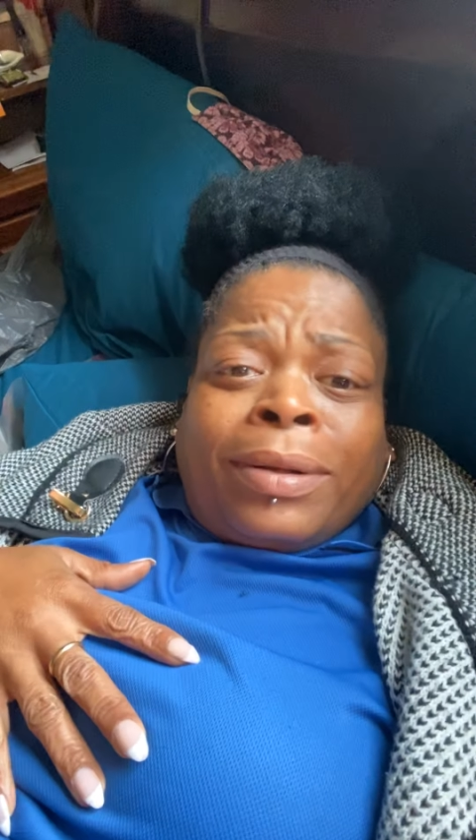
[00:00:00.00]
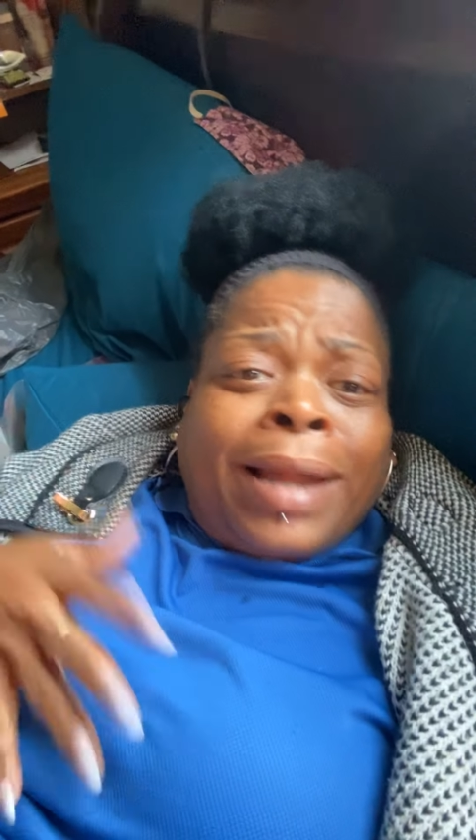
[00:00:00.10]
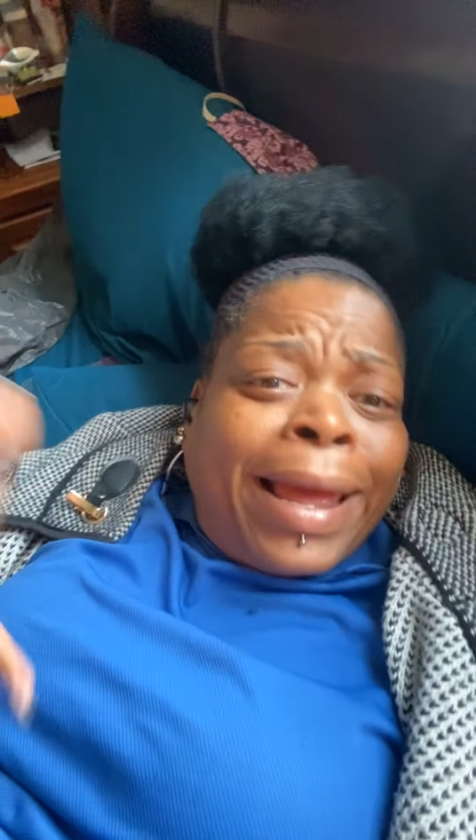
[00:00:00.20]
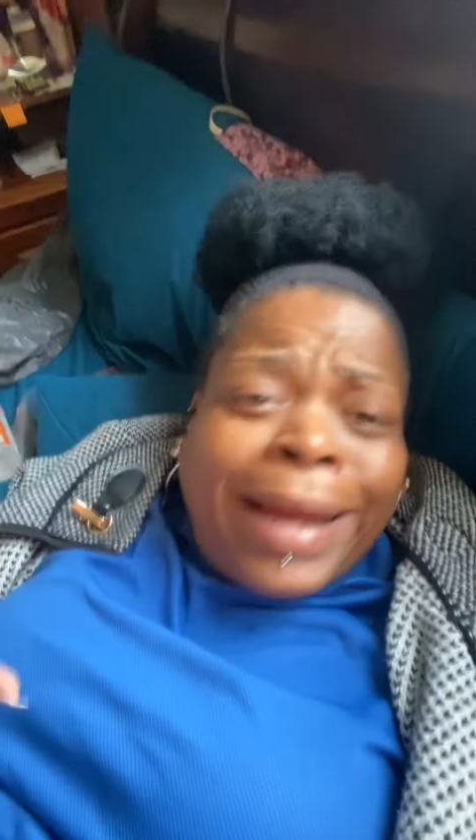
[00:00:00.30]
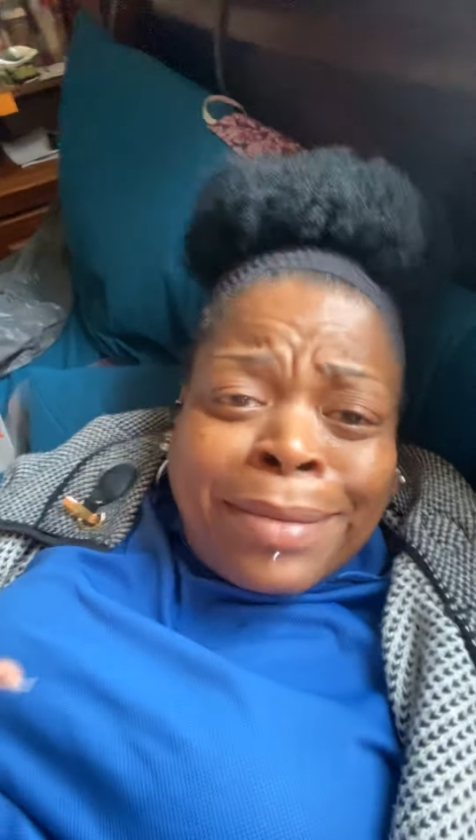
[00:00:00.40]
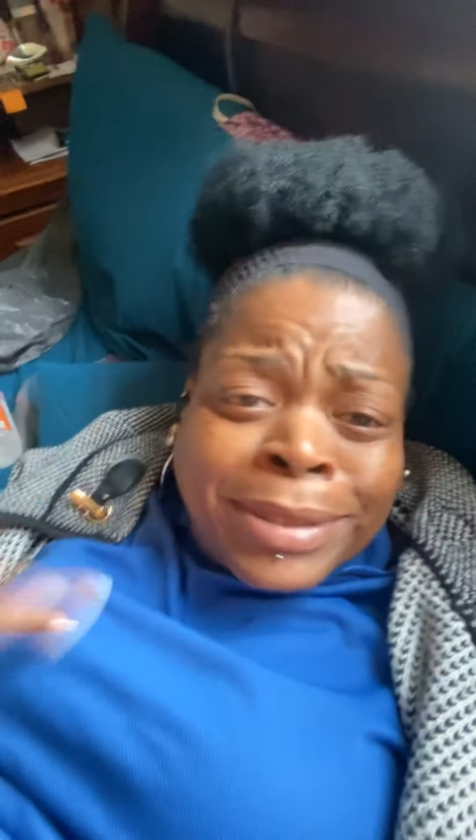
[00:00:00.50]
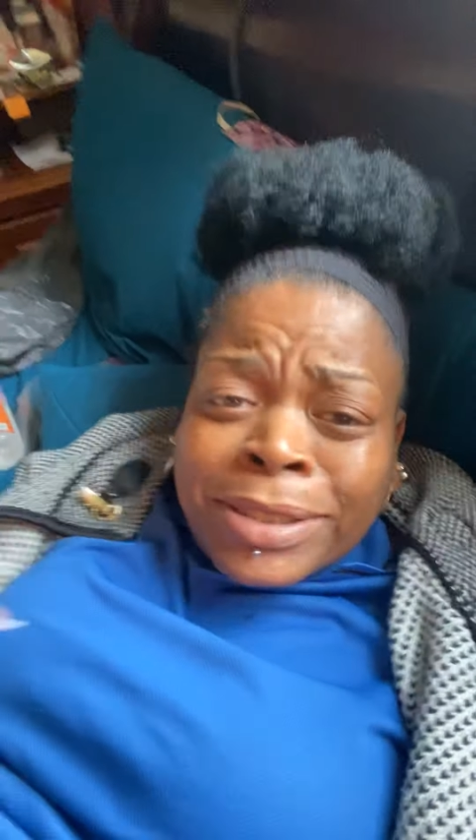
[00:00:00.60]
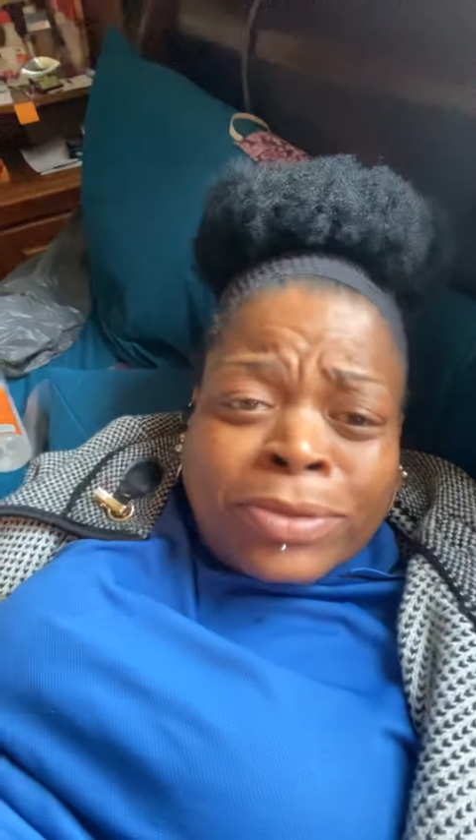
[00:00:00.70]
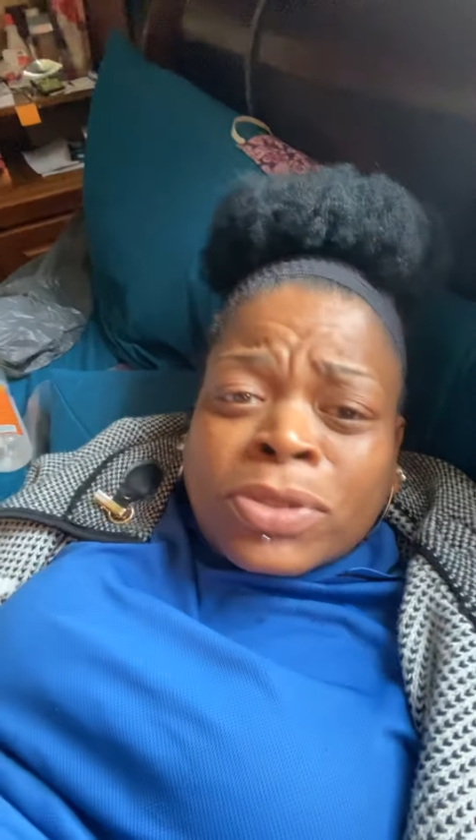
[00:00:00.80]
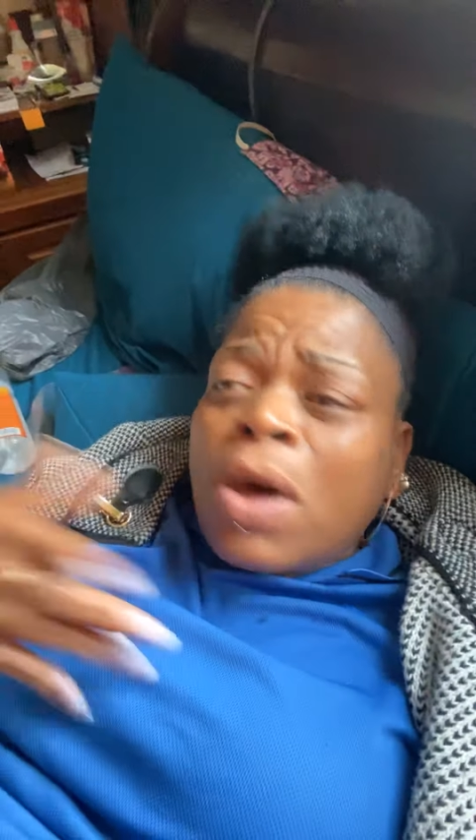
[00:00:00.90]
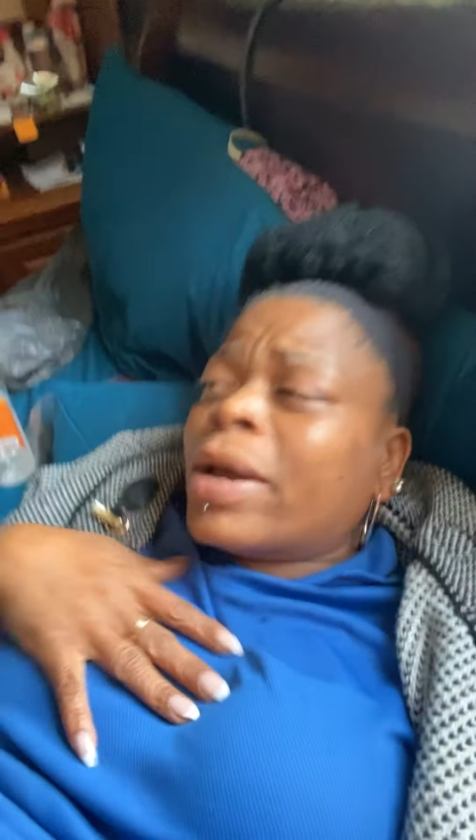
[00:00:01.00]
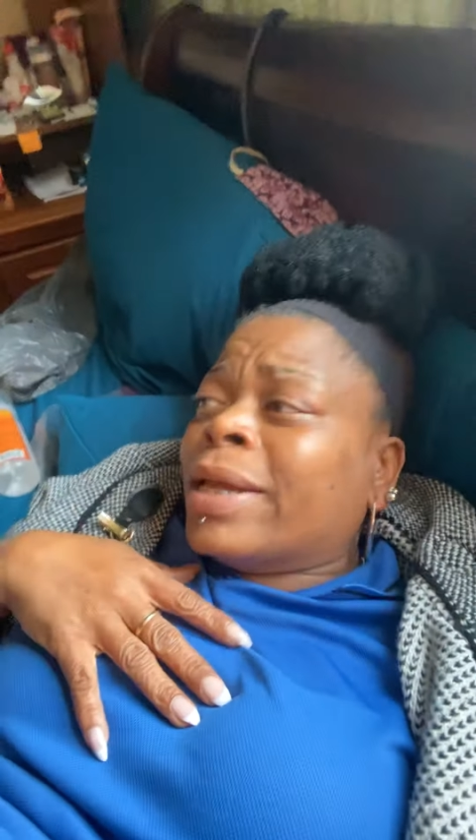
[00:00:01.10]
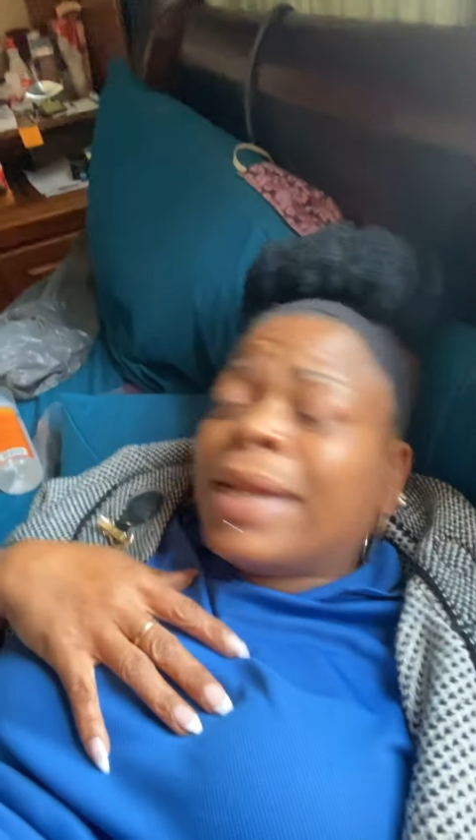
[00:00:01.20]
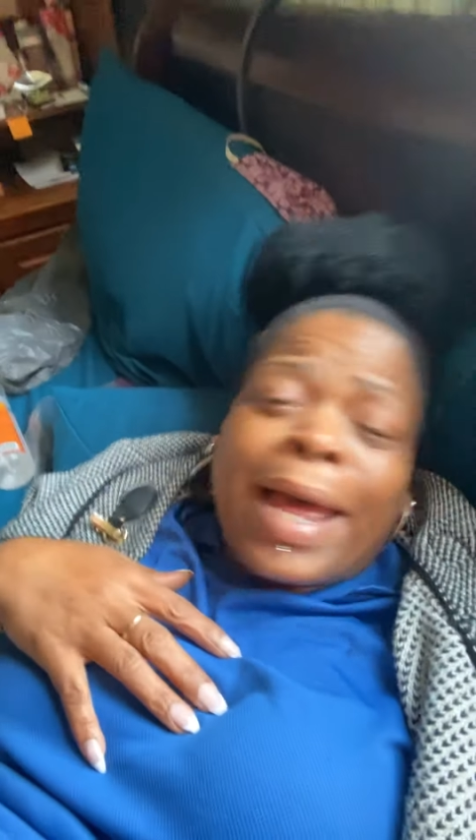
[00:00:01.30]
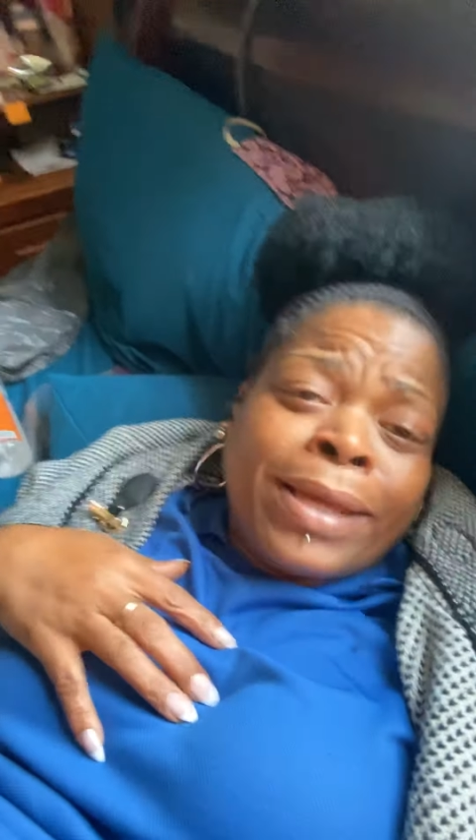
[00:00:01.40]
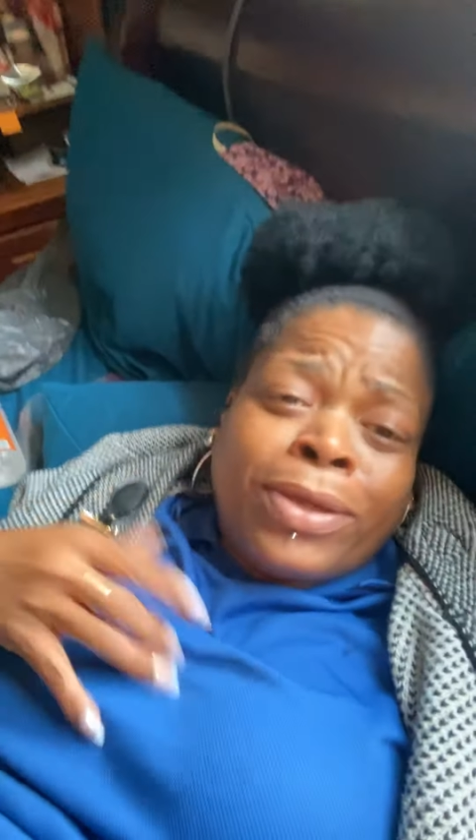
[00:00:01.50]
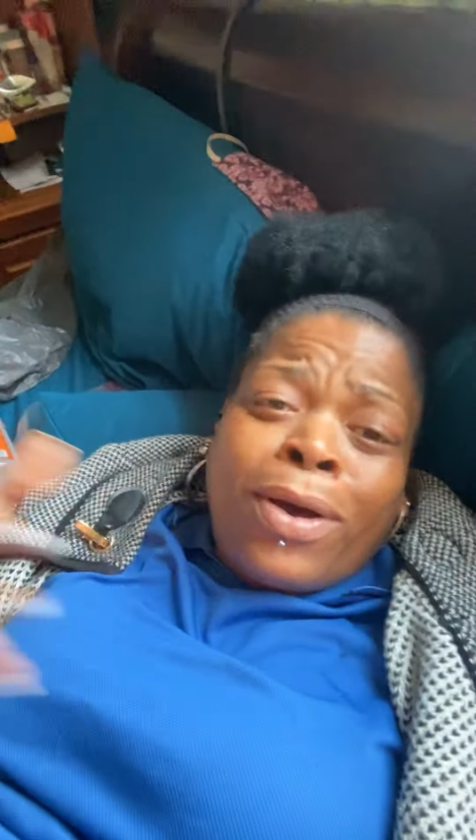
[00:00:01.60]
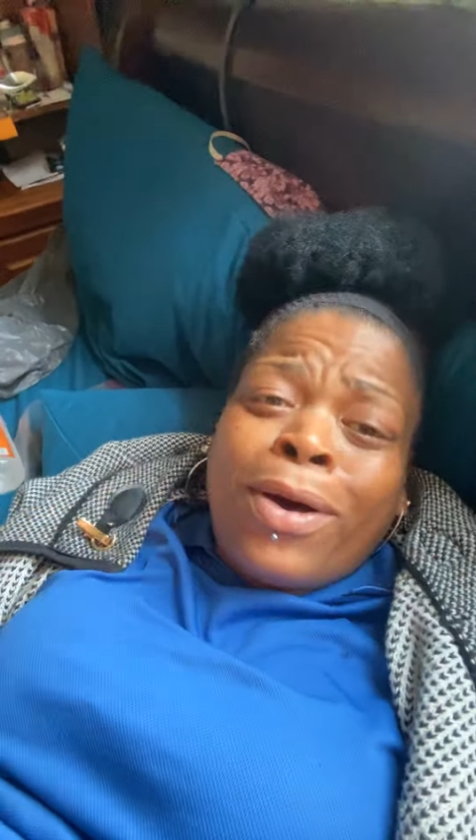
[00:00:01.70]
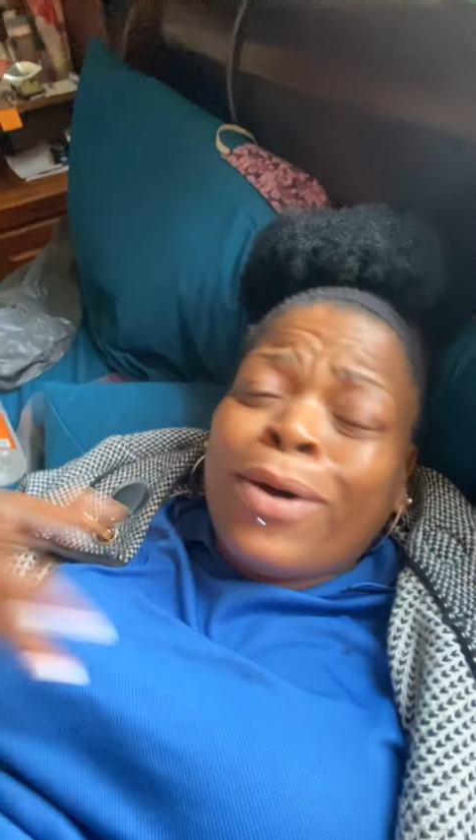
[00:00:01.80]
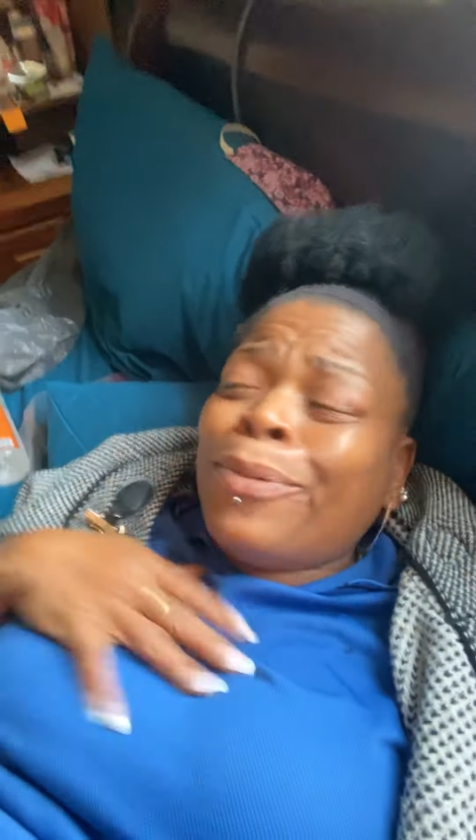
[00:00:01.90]
Like I'm still talking like,
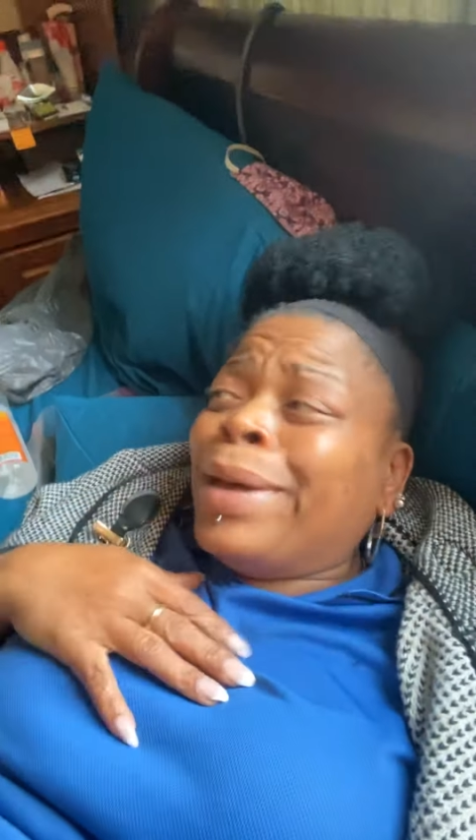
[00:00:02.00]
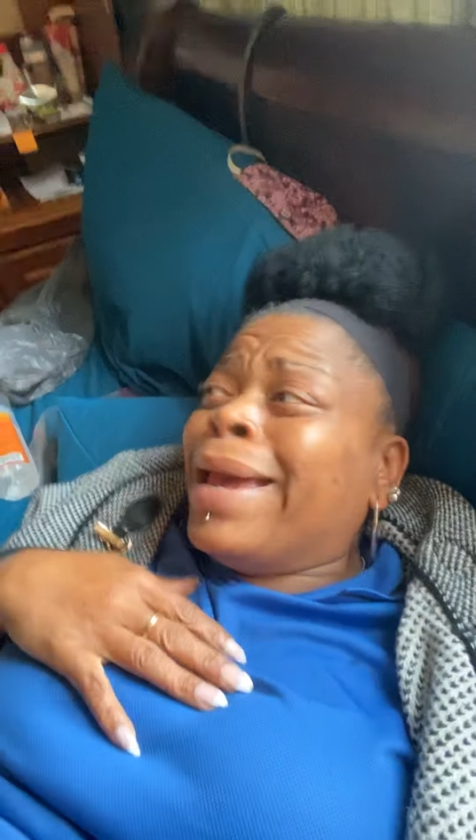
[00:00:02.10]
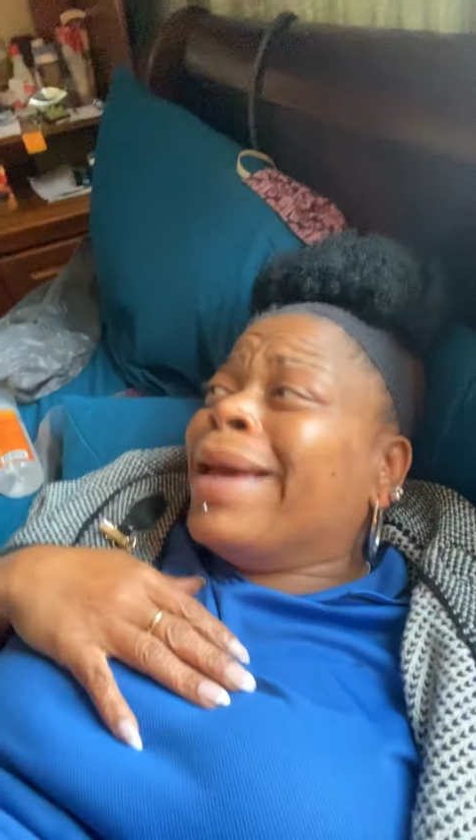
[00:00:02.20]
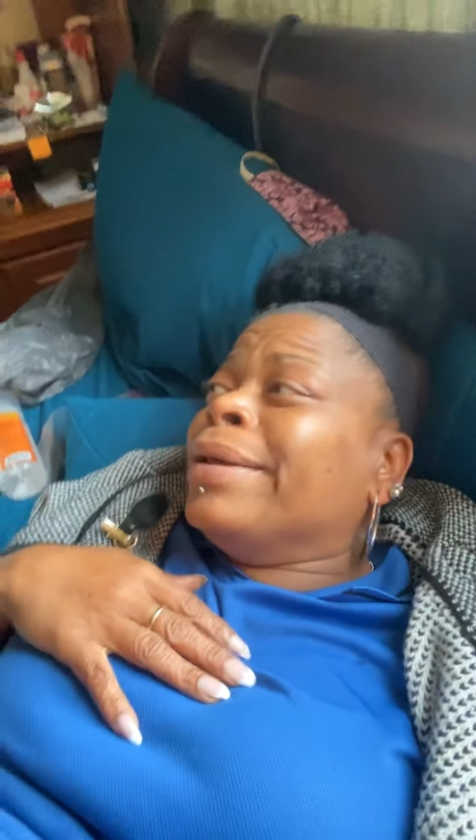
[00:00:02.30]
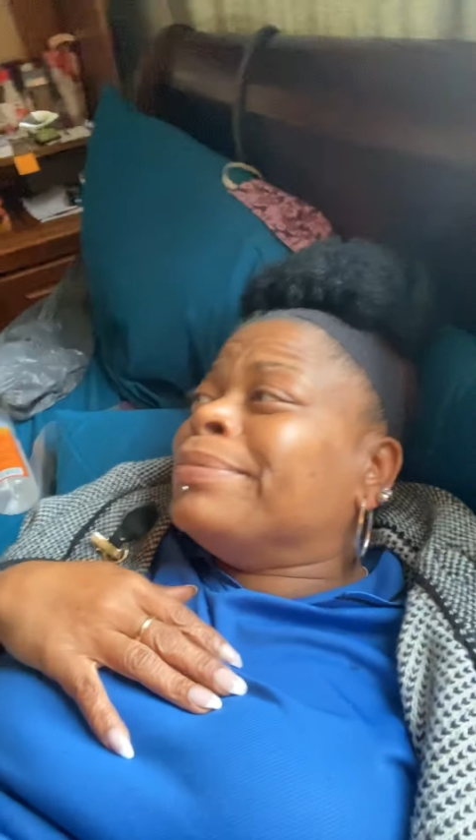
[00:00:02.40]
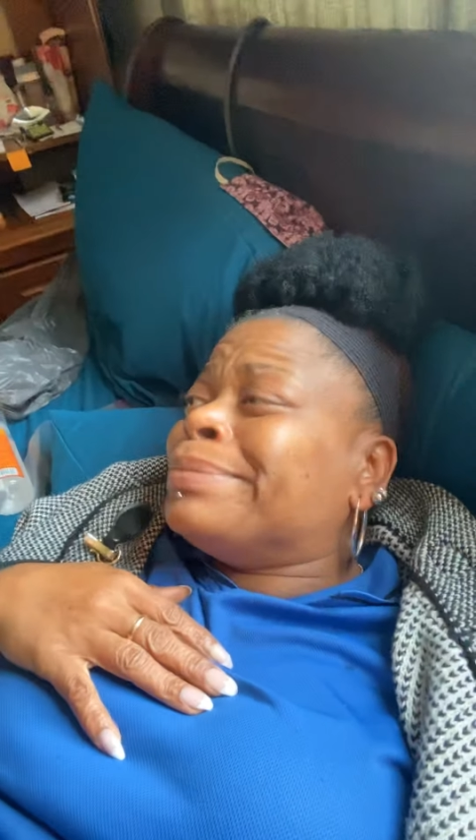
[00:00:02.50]
yo man,